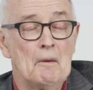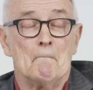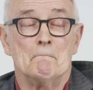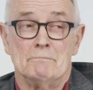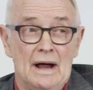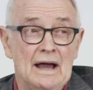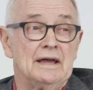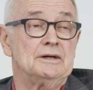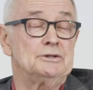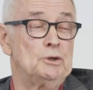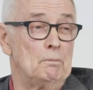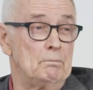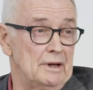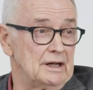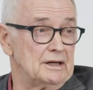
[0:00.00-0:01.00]
may
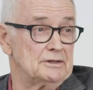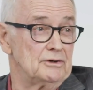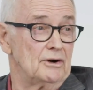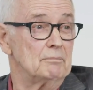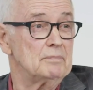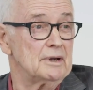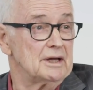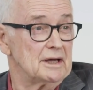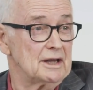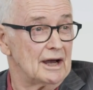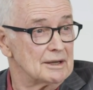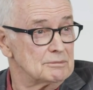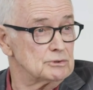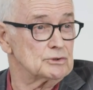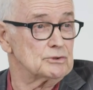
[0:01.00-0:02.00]
depend on being
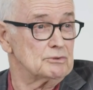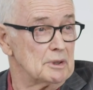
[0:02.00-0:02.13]
able to